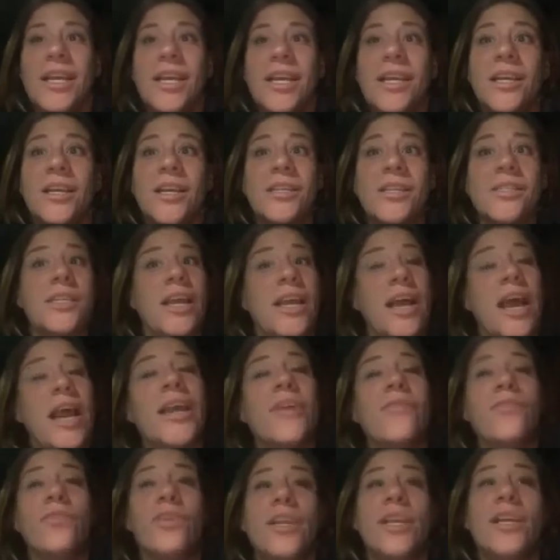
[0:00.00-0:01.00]
because
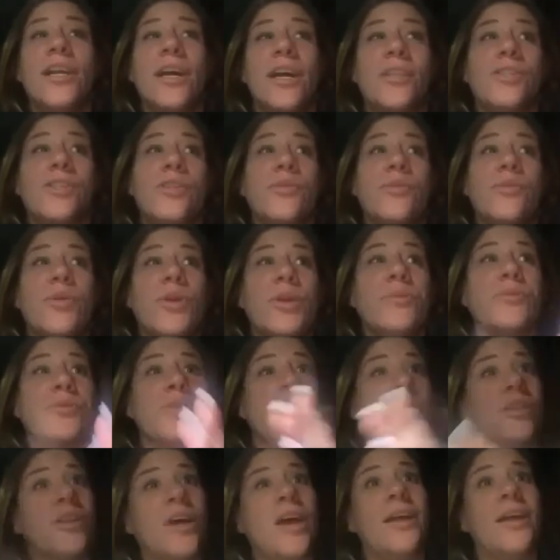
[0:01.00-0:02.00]
I really got to the point. It was
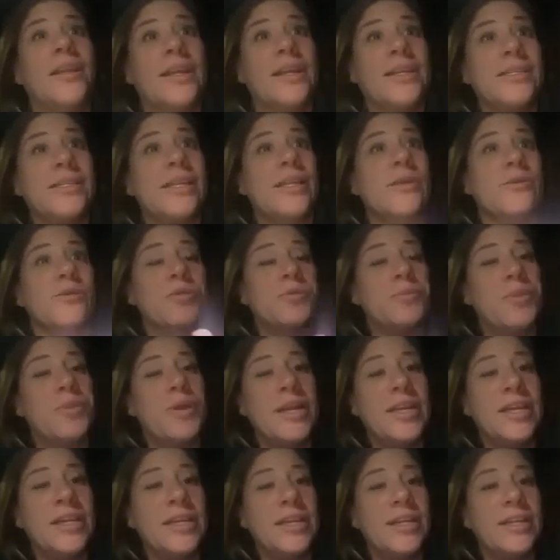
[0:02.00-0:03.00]
a lot. Like I said, I was
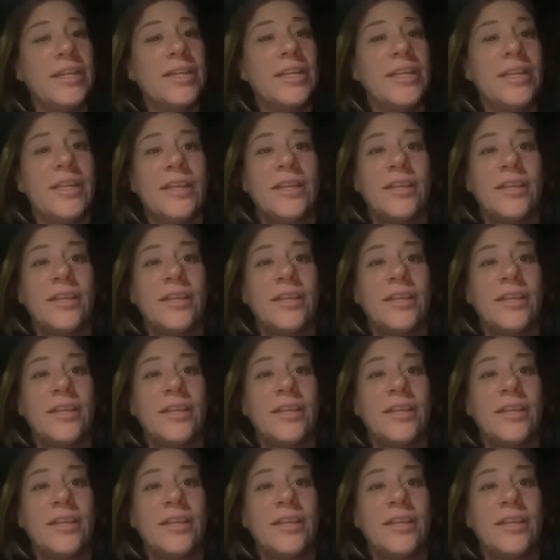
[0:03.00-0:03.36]
pregnant.